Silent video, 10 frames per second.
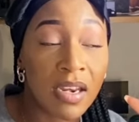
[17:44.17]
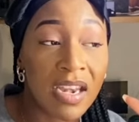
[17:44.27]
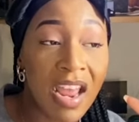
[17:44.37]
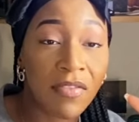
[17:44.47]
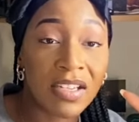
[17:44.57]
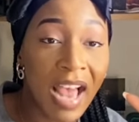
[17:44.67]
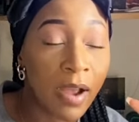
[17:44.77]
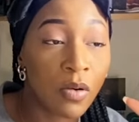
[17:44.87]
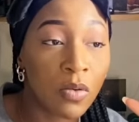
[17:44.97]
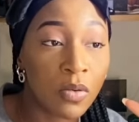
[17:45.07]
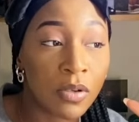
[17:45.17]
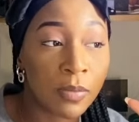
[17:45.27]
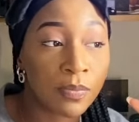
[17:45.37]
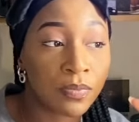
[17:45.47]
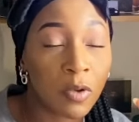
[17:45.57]
never tackled,
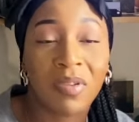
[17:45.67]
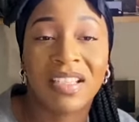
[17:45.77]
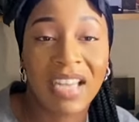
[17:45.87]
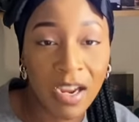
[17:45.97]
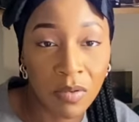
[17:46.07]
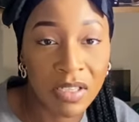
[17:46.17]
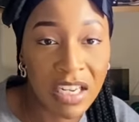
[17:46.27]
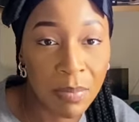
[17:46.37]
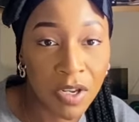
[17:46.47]
always tackled deep